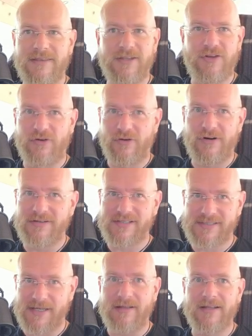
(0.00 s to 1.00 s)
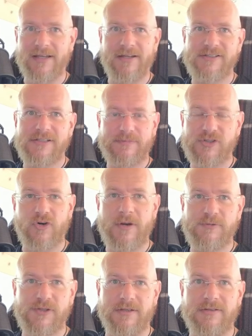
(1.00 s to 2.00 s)
You're selling a
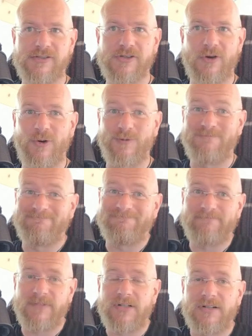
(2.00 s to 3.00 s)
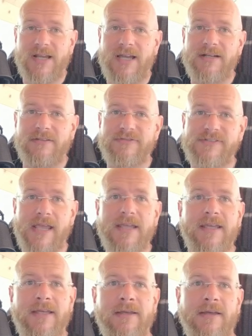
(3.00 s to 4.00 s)
subscription, so mm, you're kind of
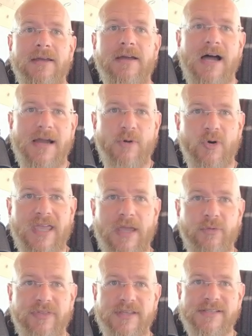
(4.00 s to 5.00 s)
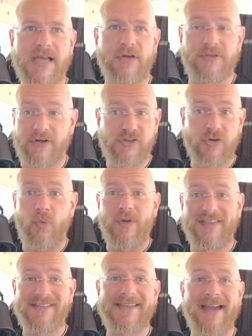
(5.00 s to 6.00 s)
saying, "I'm okay with this out there." So
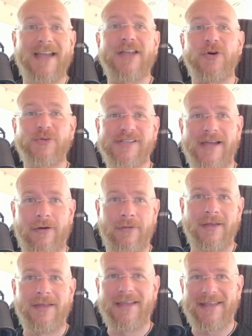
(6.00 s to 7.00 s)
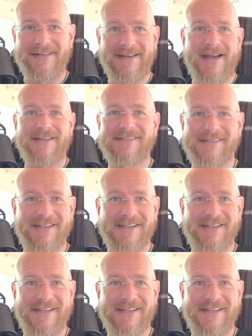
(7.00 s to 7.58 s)
when this guy goes out and doxes